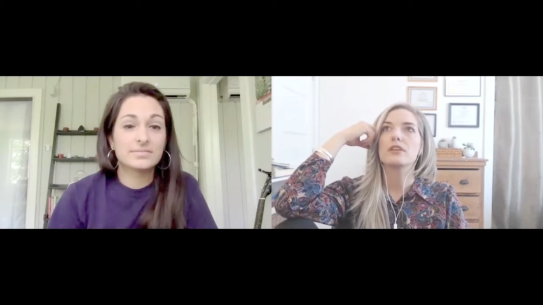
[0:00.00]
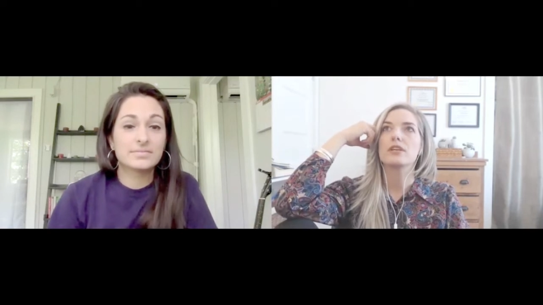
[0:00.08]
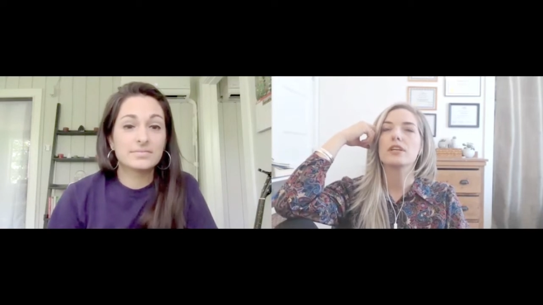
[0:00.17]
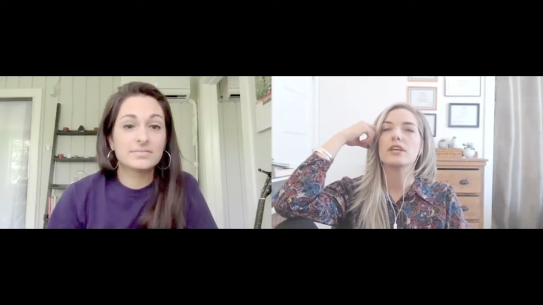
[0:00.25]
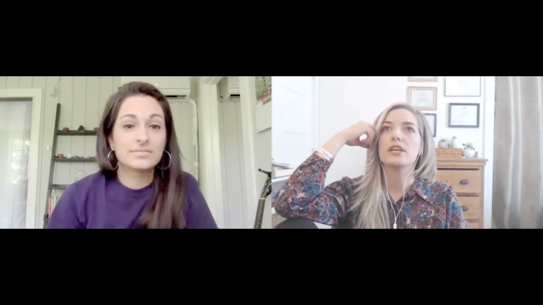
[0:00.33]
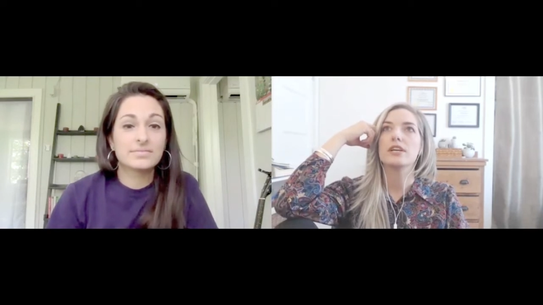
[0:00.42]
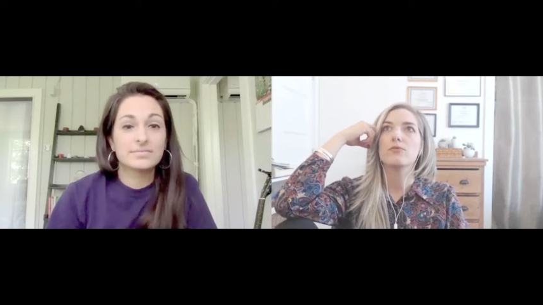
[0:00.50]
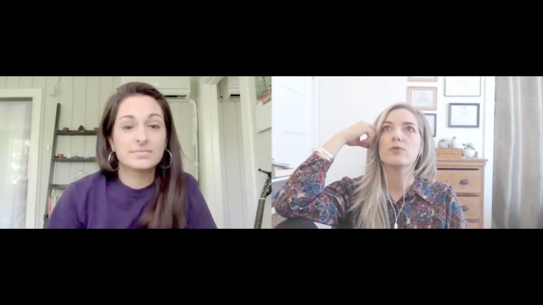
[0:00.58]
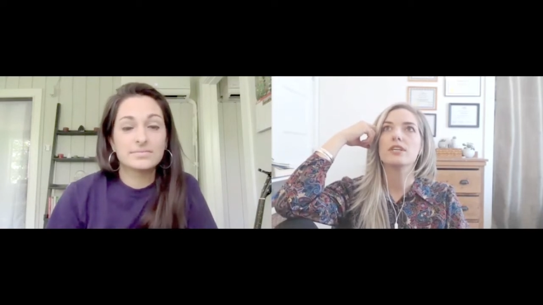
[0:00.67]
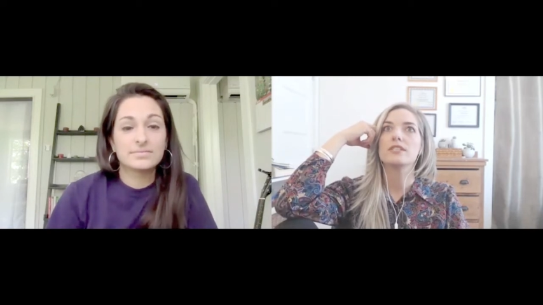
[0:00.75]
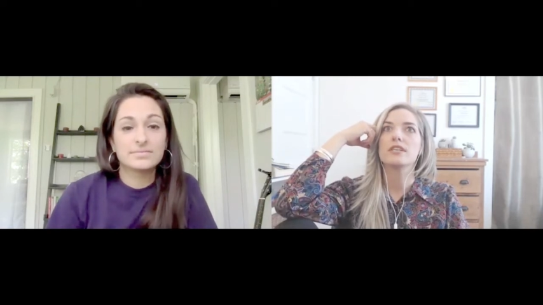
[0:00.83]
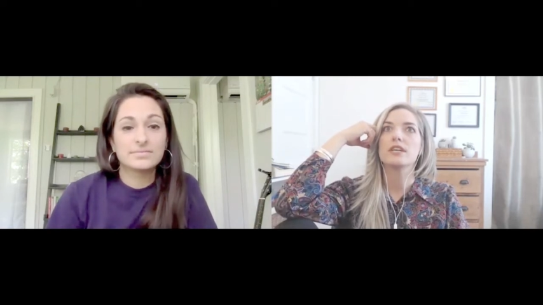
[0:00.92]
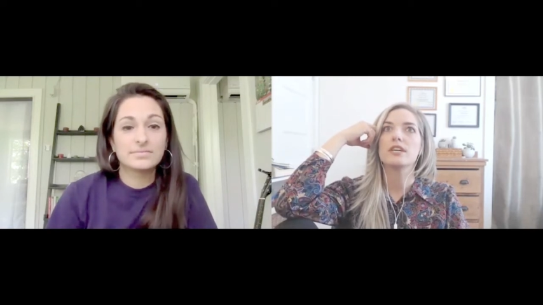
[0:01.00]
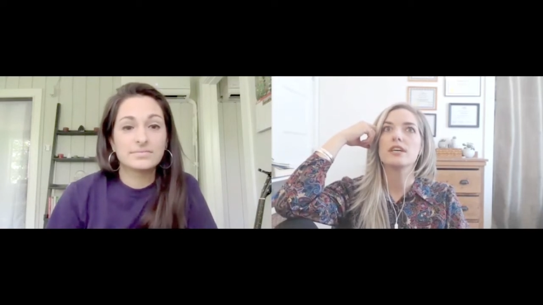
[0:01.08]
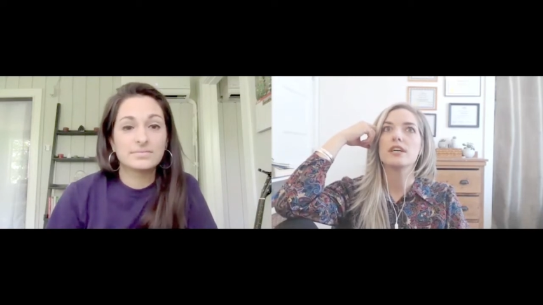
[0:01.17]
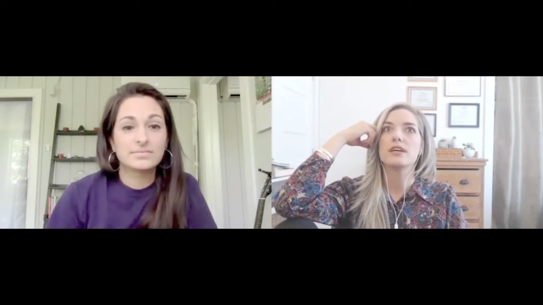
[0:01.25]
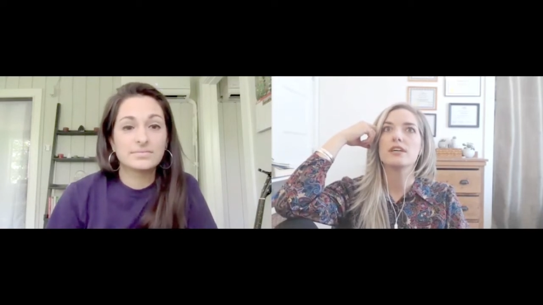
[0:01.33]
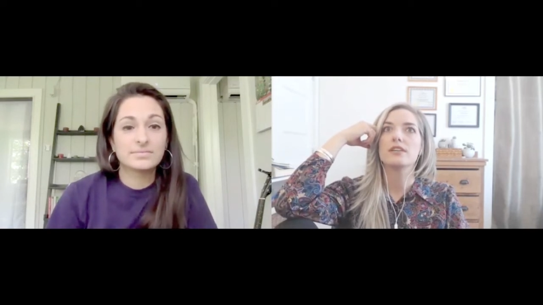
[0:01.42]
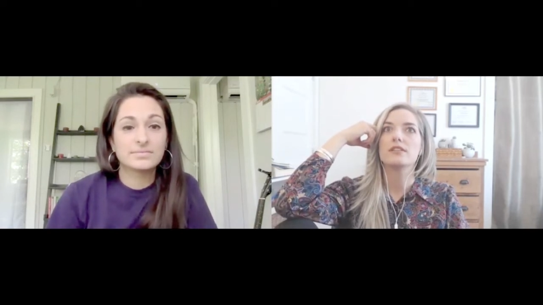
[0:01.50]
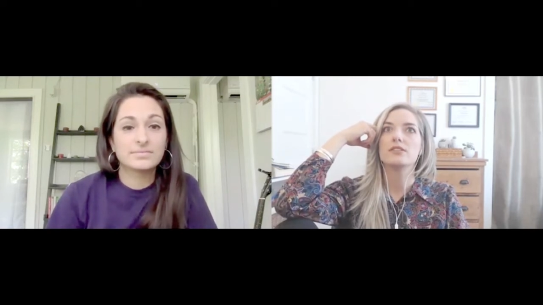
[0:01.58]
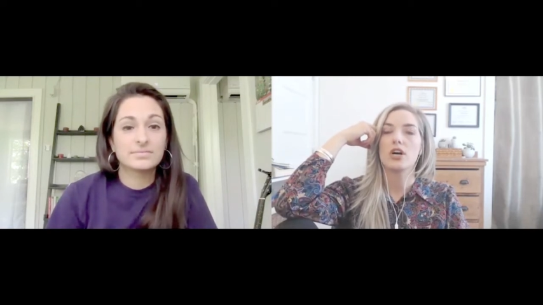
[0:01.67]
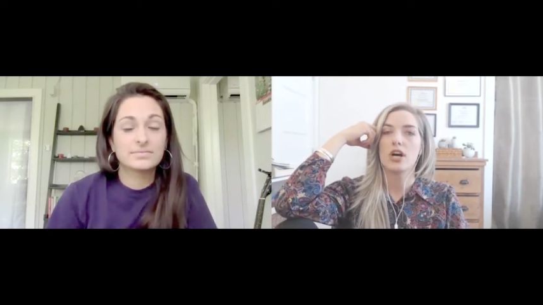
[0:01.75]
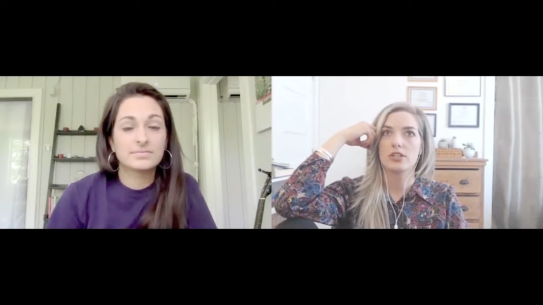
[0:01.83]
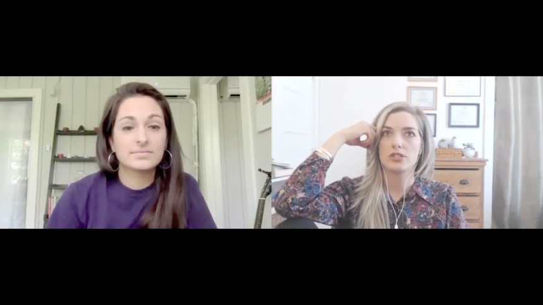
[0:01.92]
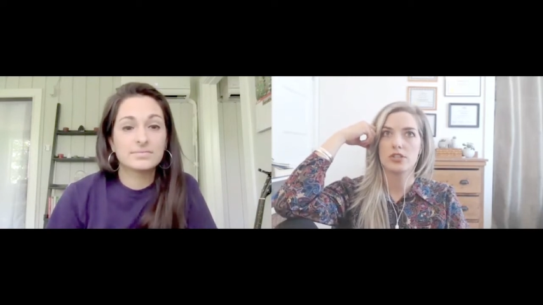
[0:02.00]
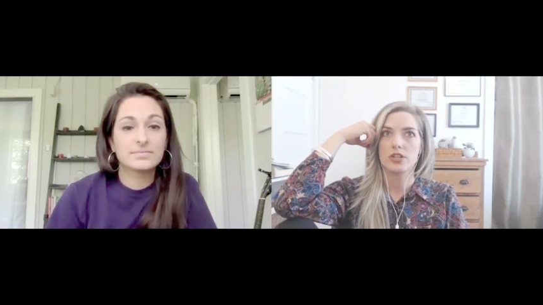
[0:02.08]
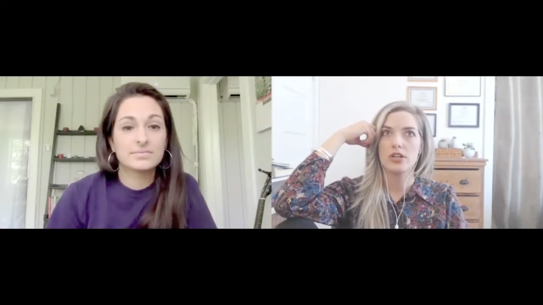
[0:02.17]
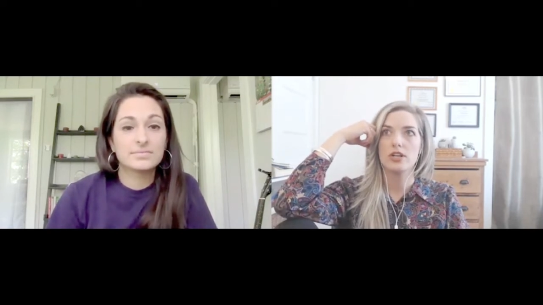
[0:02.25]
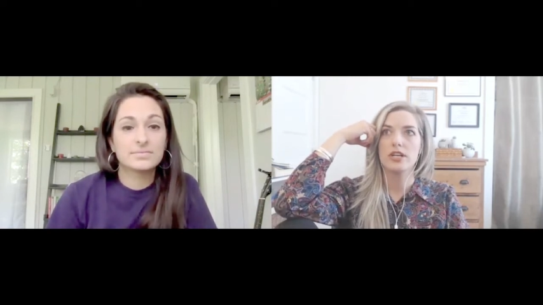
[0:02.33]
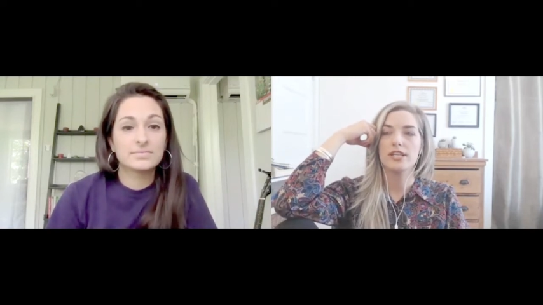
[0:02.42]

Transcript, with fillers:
Speaker 1: he was a, a doctor.